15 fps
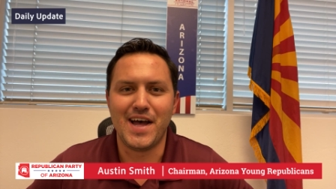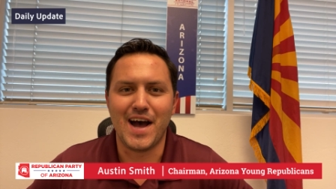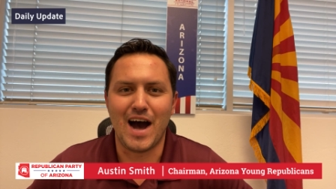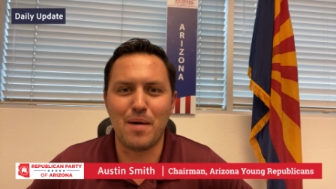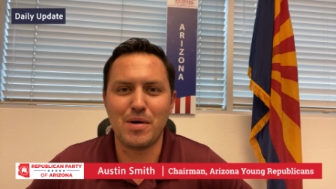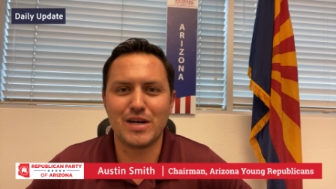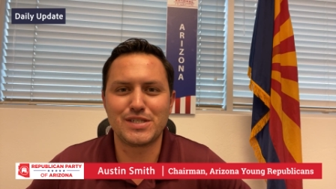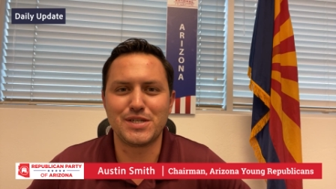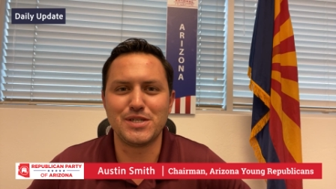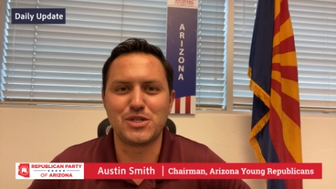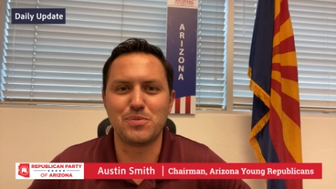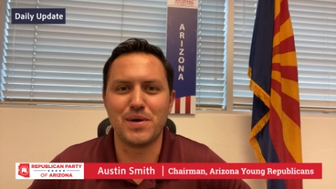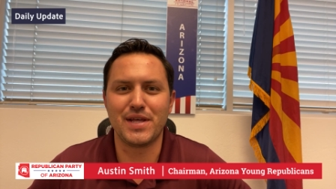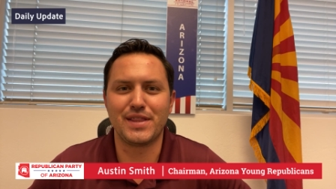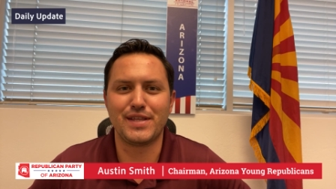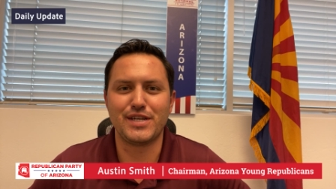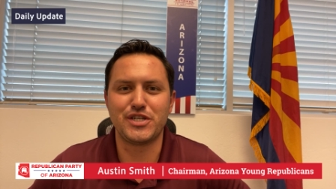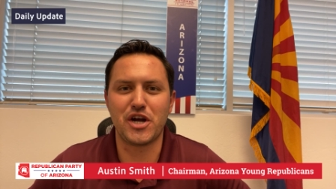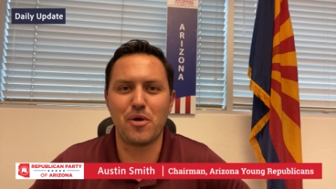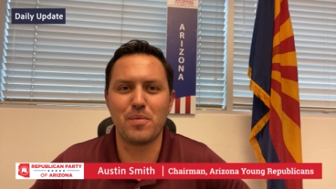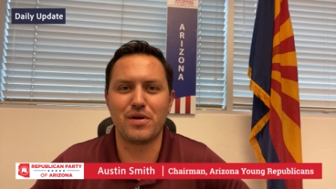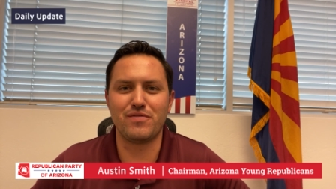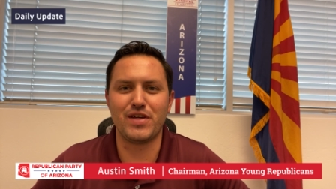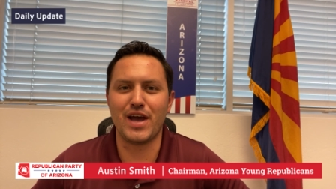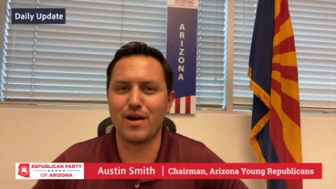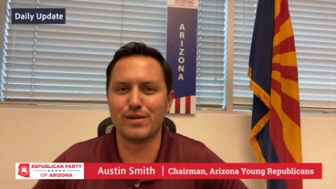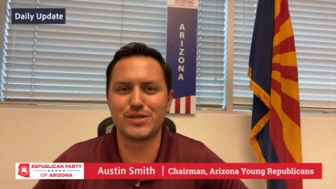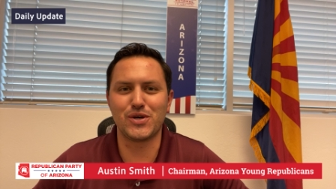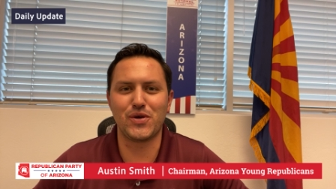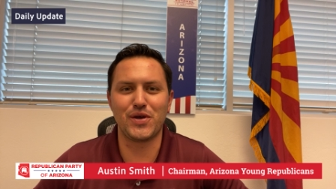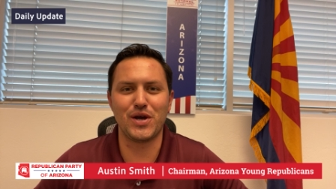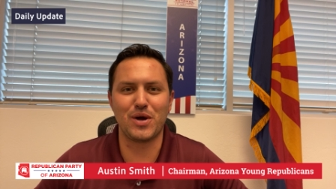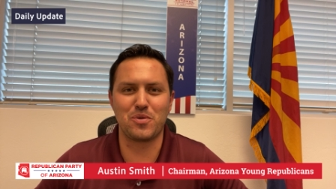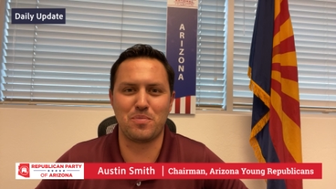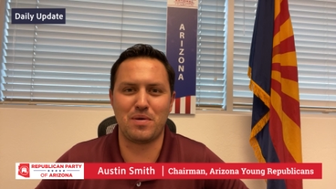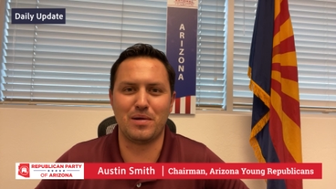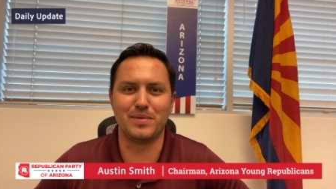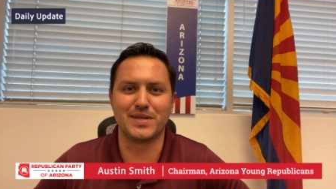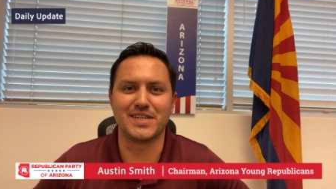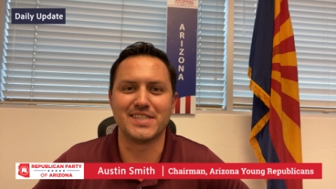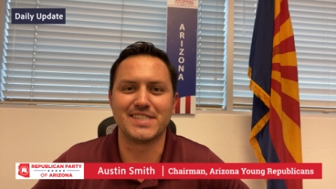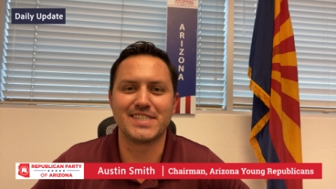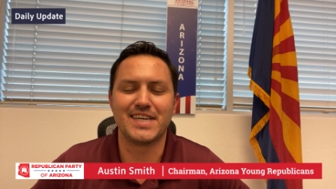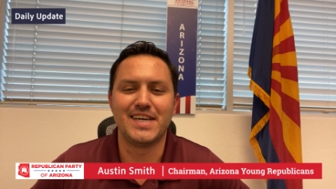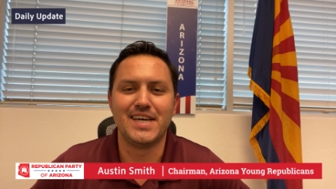I'm Austin Smith, chairman of the Arizona Young Republicans.